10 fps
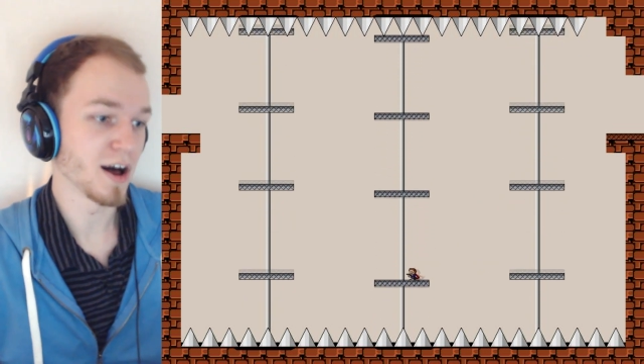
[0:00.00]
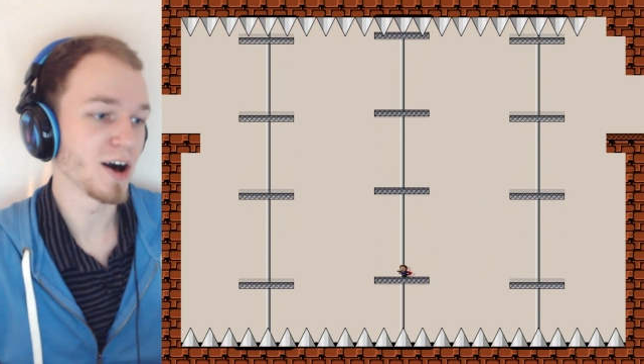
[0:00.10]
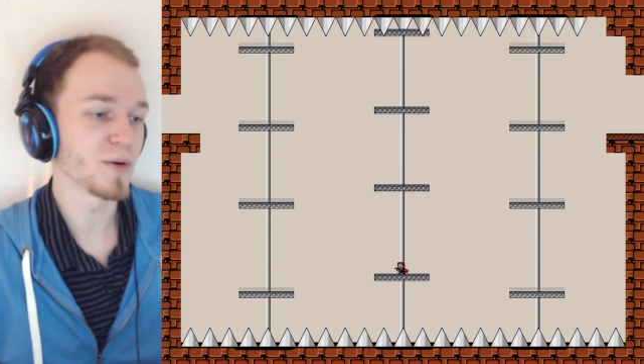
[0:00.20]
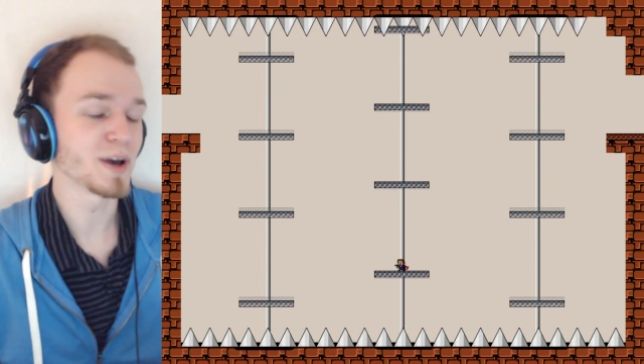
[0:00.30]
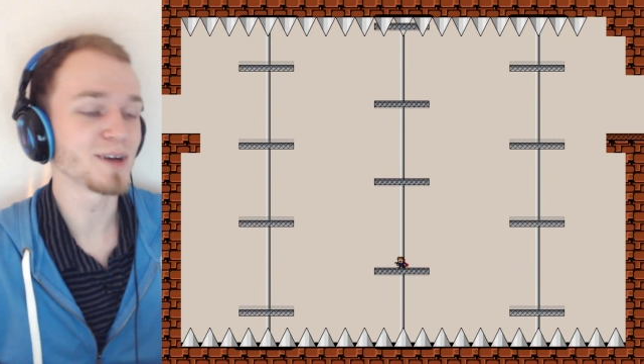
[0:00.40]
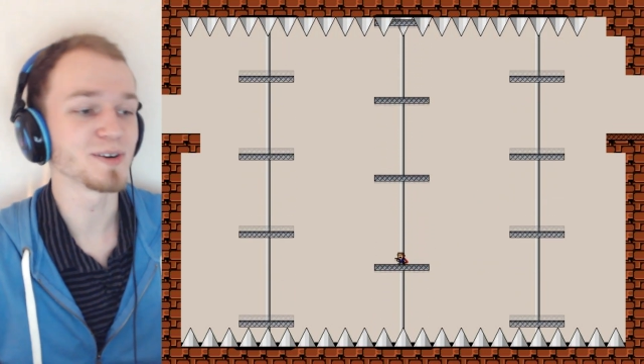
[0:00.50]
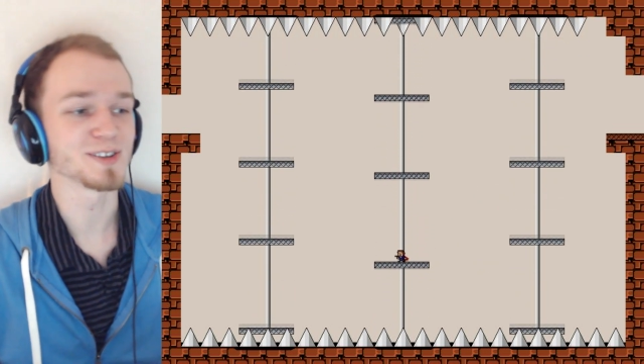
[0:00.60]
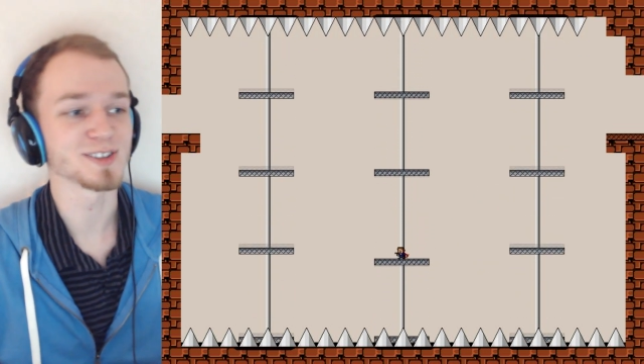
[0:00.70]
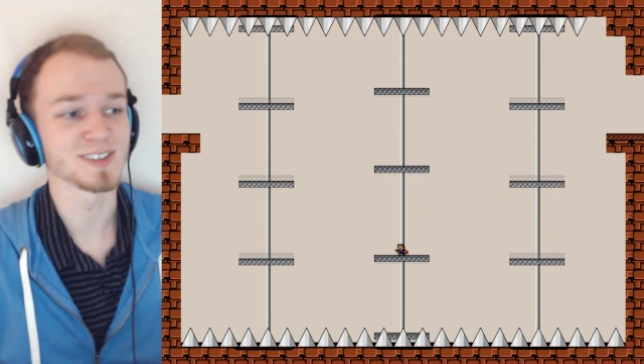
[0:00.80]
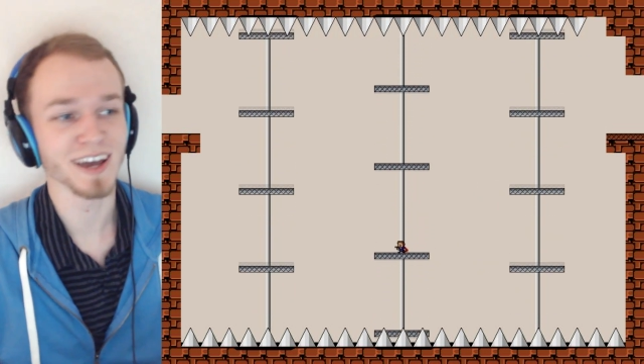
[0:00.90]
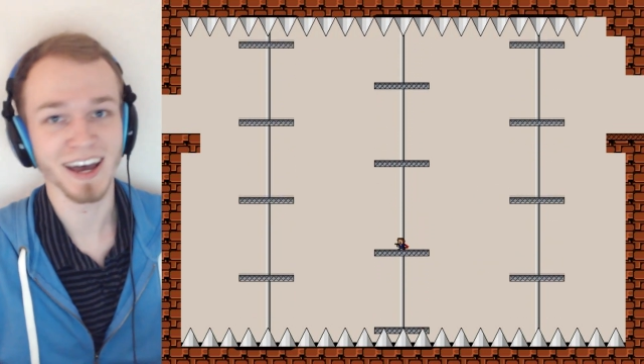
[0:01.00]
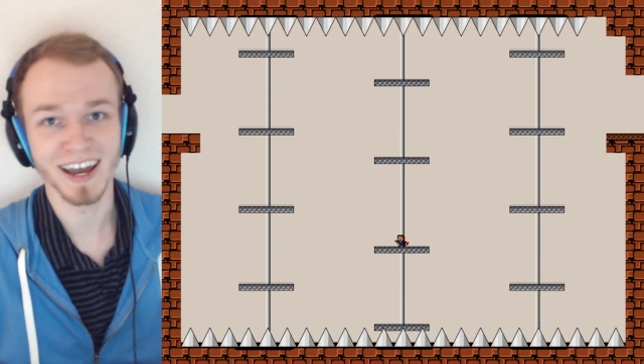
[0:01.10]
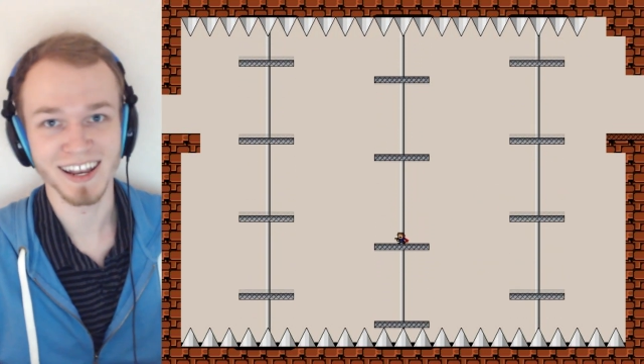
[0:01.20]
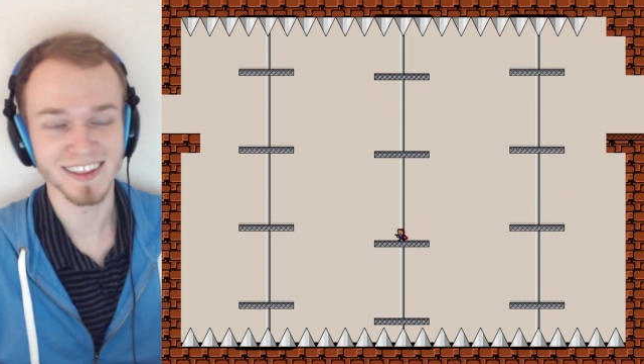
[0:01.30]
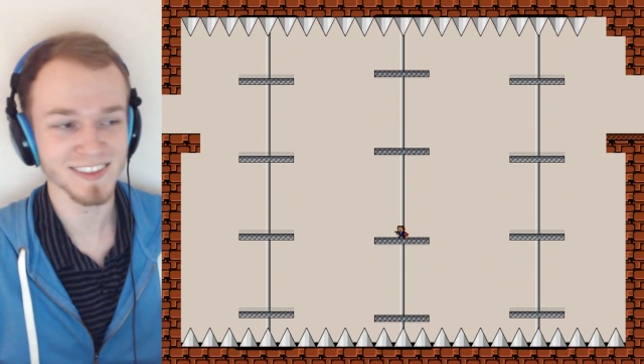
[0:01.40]
Oh, we almost
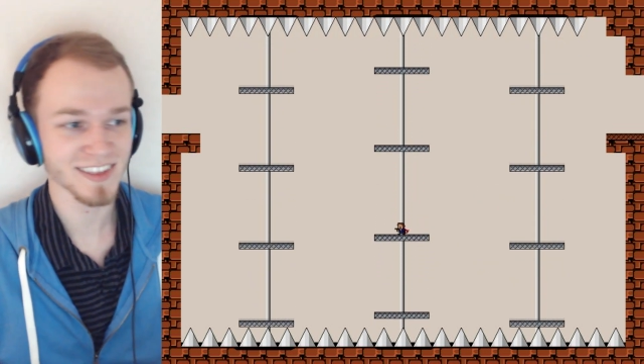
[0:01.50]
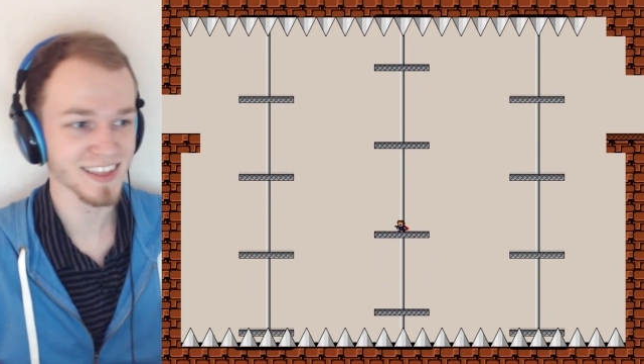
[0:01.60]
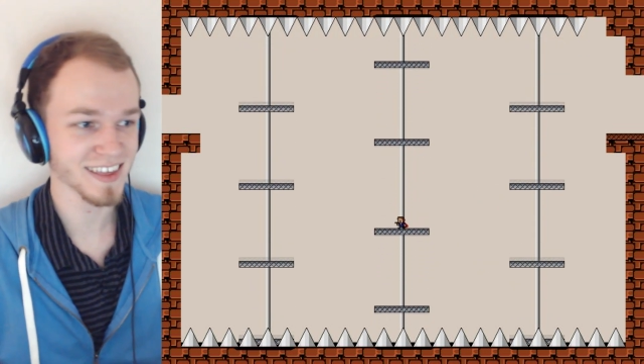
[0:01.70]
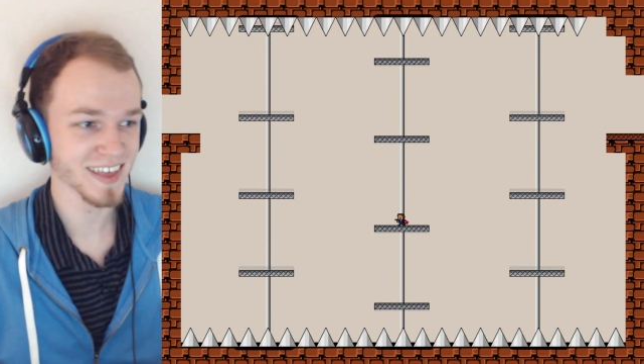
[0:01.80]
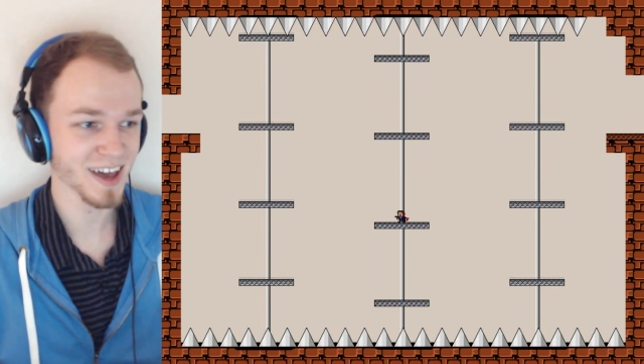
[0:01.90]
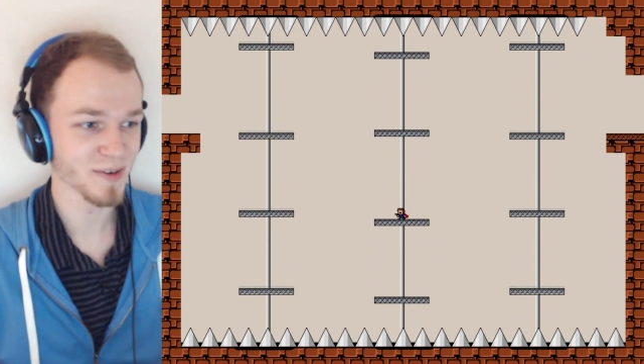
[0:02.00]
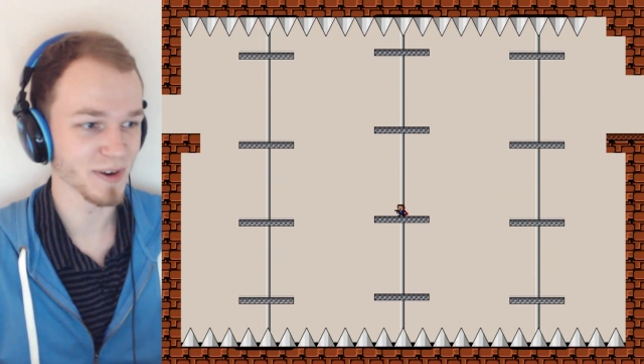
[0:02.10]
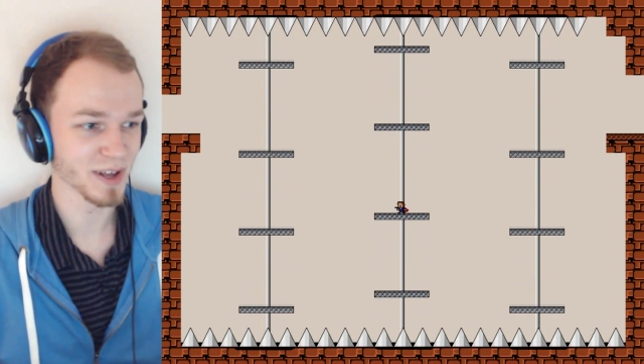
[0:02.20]
died. Did you see that?